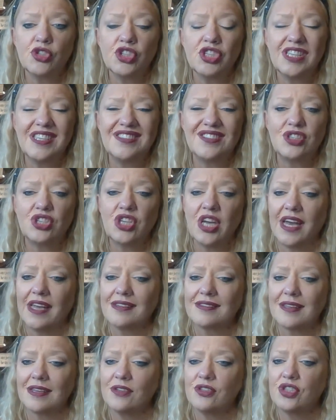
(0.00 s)
She's
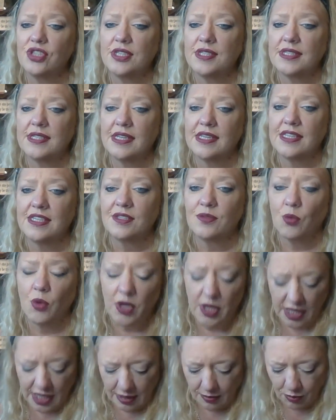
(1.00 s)
checked and she said it's
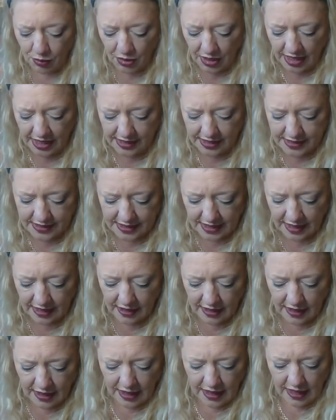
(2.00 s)
working,
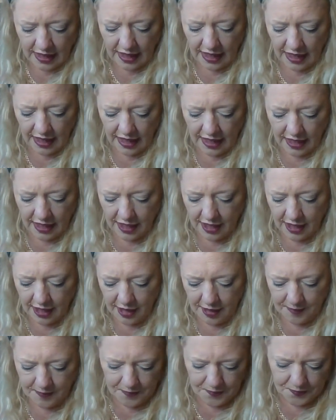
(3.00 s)
Brigitte.
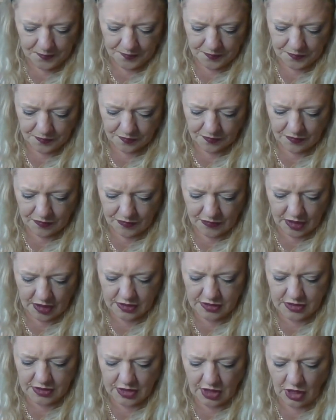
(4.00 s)
So
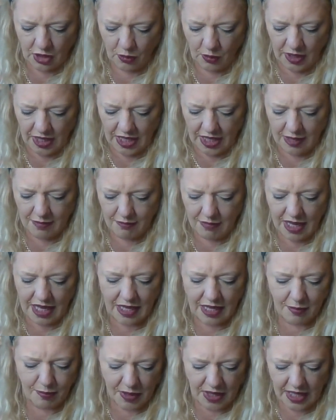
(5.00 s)
it
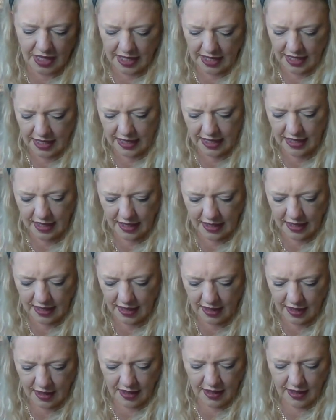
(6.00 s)
may be
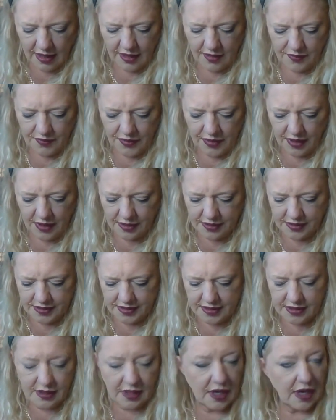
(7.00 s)

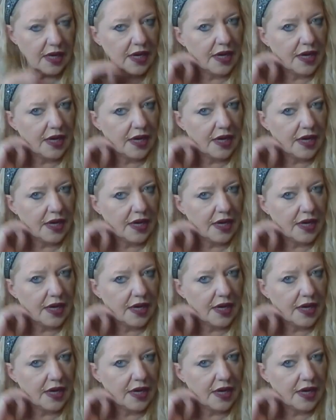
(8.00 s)
that...